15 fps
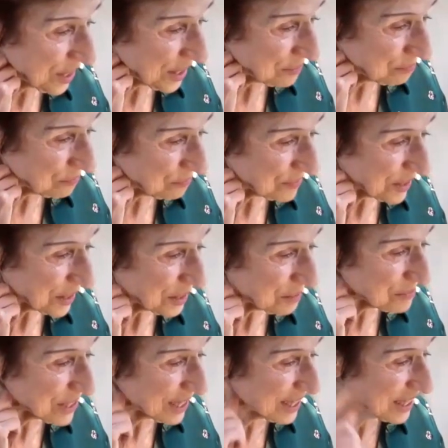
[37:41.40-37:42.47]
I'm
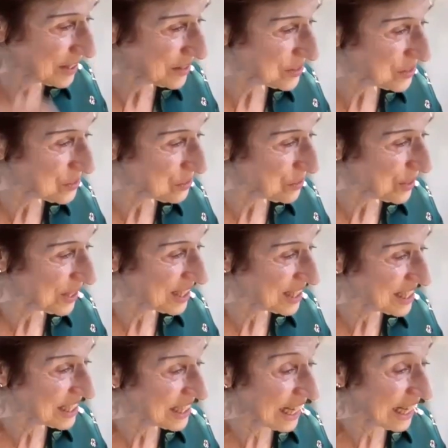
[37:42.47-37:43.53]
telling a story
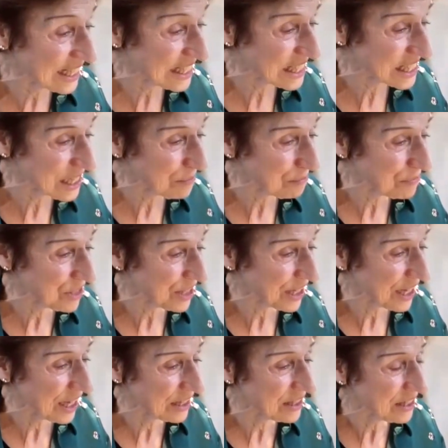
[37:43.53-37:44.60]
to get to
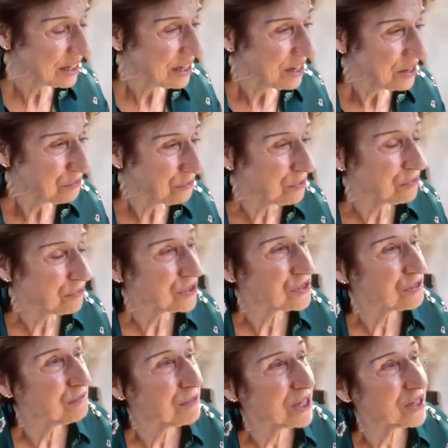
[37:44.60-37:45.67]
something. And what was
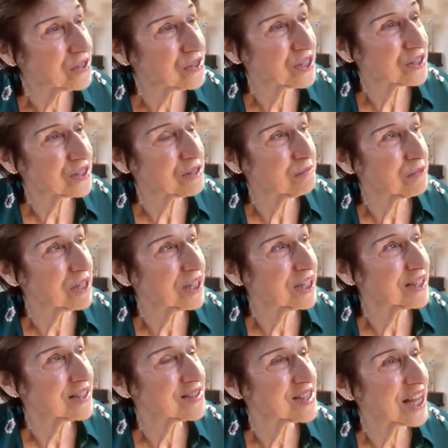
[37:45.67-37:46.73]
amazing to
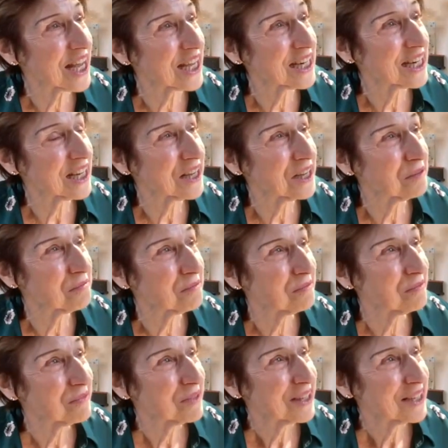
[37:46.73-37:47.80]
me is that, and
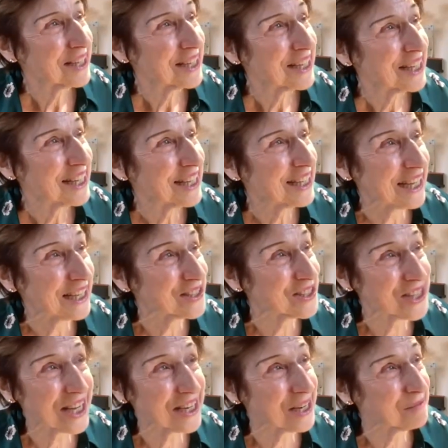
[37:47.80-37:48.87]
I
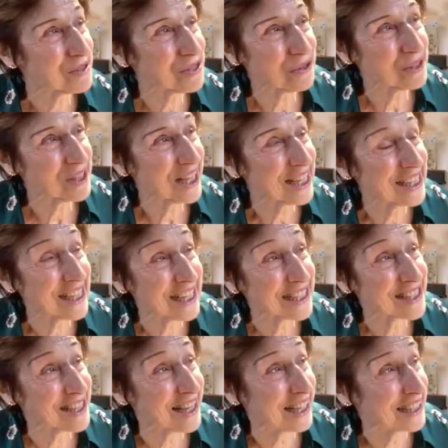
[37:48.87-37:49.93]
stayed up so late
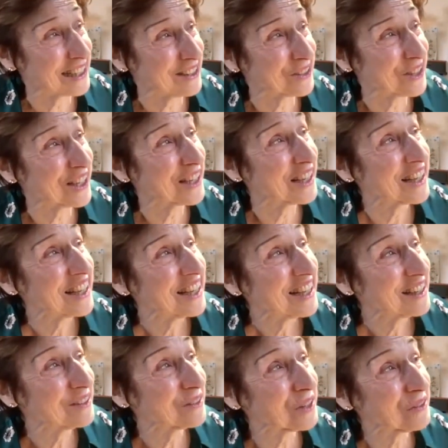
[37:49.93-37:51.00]
last night looking
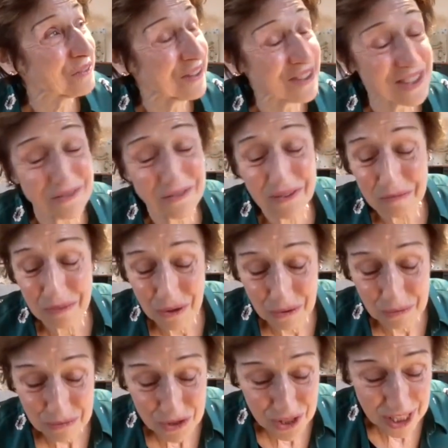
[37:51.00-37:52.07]
at different
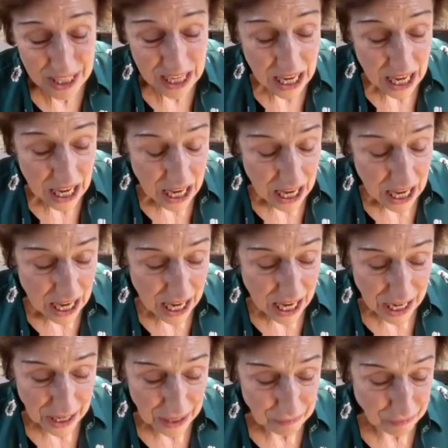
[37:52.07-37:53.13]
poems, and
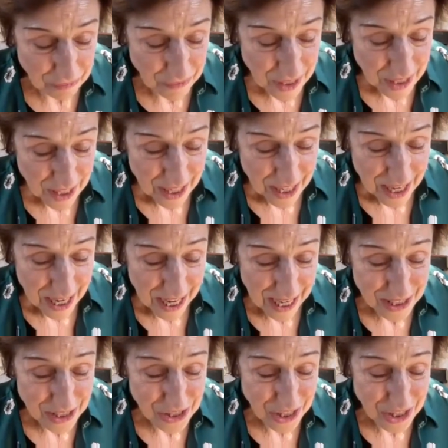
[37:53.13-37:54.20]

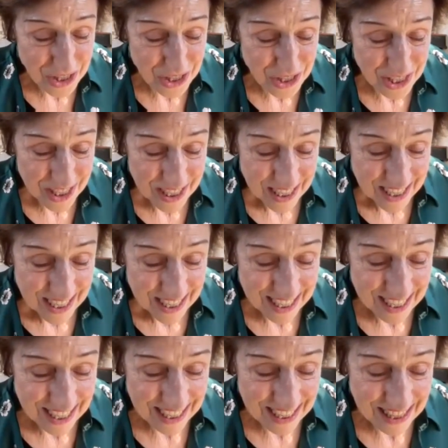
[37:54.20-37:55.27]
I just,
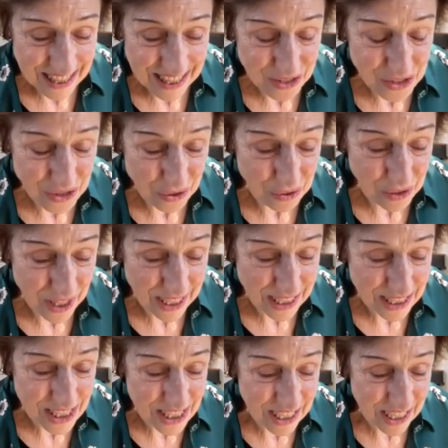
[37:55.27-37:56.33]
this whole
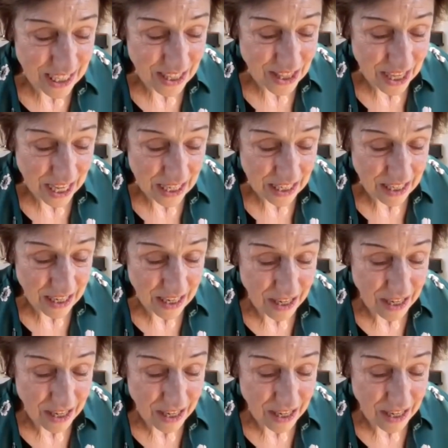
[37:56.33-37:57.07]
idea that,